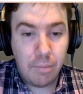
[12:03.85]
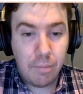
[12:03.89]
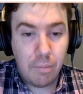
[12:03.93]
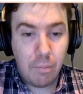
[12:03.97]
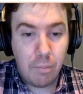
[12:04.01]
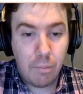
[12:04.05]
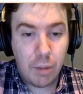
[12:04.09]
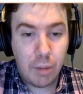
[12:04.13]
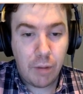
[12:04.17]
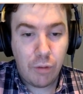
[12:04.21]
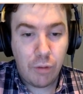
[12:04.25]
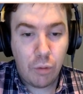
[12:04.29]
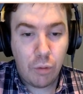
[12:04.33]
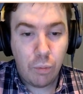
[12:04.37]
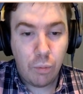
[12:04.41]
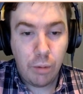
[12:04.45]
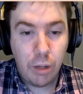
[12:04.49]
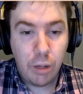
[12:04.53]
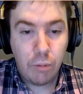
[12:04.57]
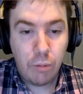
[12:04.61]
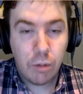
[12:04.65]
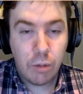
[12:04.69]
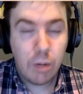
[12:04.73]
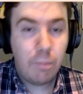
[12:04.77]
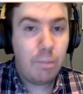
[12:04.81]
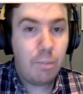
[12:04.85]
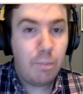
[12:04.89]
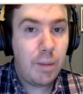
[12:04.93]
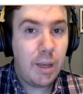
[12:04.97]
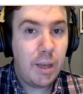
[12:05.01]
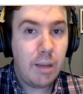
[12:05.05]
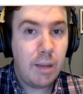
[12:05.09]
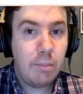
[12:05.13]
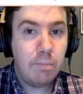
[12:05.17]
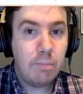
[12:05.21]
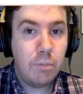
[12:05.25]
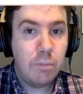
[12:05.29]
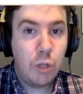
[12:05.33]
But if you really want to
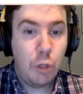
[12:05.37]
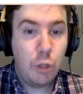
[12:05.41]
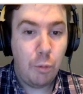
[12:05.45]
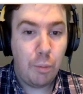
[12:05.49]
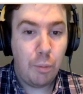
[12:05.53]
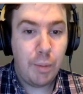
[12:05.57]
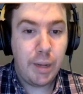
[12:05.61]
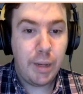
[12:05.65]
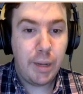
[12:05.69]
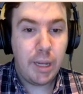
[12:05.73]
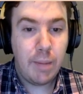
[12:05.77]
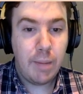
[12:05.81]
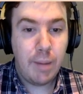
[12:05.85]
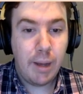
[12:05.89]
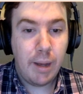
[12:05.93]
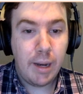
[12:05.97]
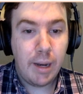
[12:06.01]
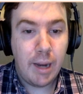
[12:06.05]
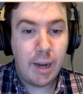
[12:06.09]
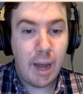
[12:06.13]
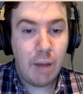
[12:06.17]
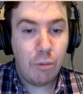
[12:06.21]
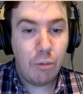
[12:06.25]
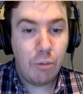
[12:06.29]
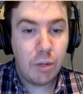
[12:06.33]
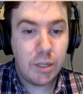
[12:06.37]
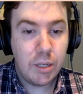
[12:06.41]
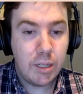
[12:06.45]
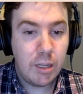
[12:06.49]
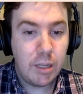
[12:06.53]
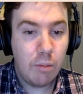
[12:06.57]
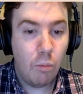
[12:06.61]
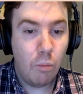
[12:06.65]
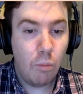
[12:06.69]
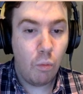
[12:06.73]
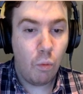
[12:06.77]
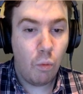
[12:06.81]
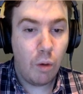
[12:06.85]
be super picky about it, I would
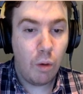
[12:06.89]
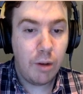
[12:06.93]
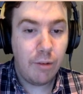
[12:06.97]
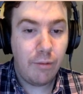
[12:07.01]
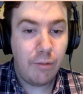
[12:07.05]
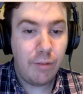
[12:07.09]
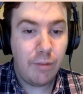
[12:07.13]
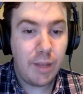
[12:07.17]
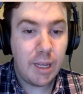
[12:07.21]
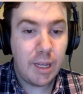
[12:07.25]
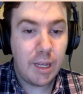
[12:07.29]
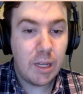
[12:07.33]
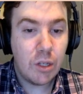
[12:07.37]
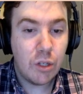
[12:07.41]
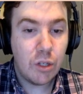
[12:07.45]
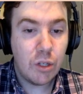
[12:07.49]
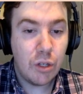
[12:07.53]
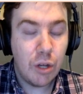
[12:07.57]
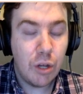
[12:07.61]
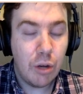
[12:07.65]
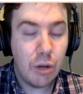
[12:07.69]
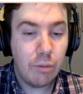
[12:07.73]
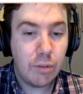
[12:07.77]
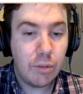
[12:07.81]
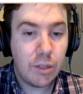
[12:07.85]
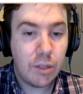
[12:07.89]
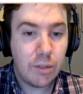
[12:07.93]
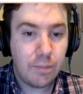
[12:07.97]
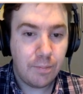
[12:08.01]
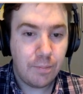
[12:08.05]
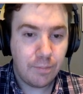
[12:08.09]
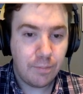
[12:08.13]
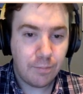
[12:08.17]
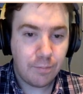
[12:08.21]
stem one of these notes